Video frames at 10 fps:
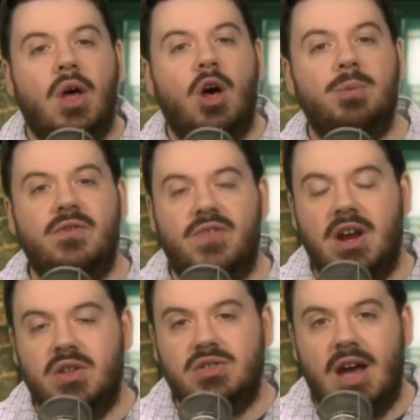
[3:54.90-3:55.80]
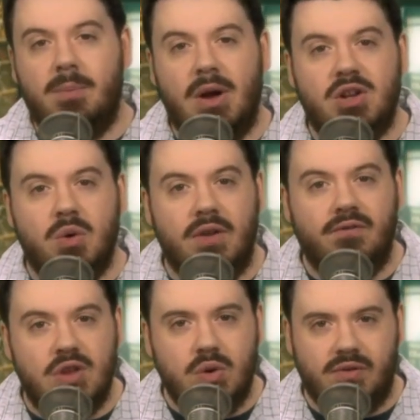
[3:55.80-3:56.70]
will help you figure this out by doing a
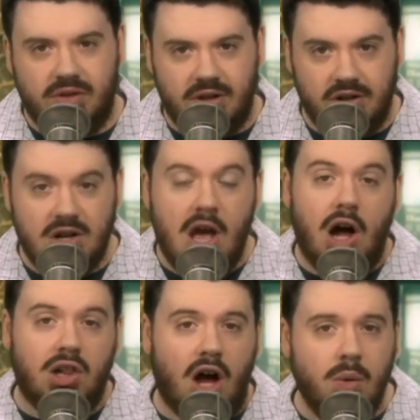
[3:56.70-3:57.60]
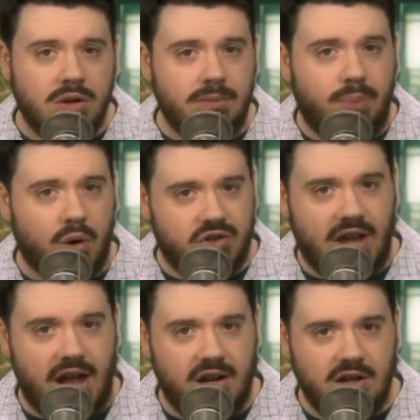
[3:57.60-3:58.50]
few different things, along with the port
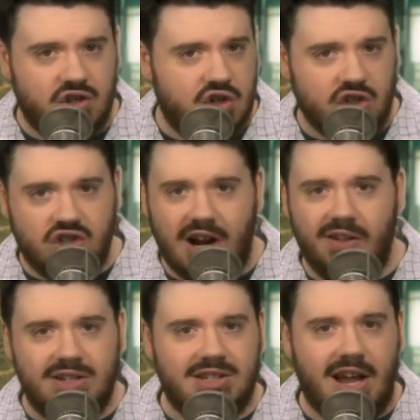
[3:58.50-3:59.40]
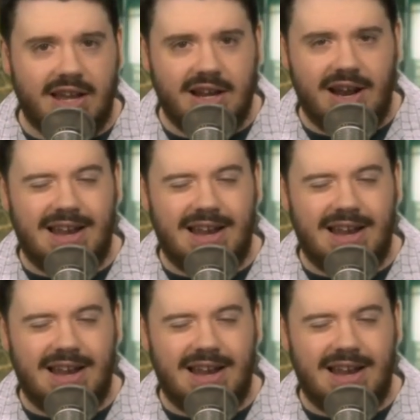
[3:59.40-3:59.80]
scanning, because you can generally just kind of get an